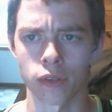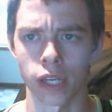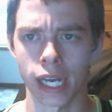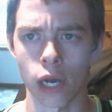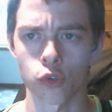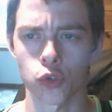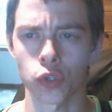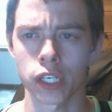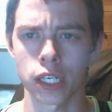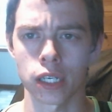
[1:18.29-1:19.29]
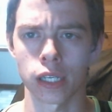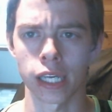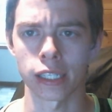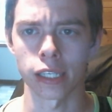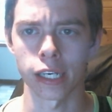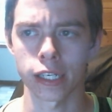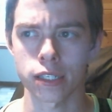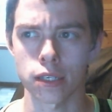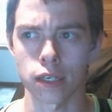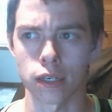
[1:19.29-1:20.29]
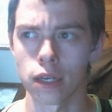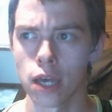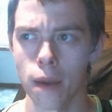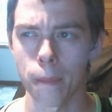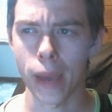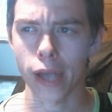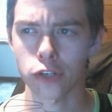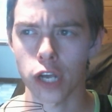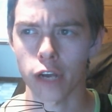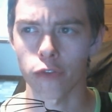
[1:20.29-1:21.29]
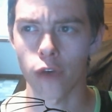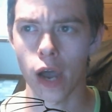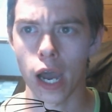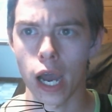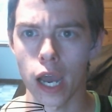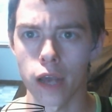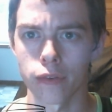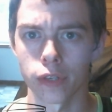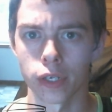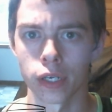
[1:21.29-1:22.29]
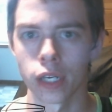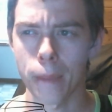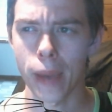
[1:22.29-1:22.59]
Like, I was really into, like, Linux and Backtrack 5 and...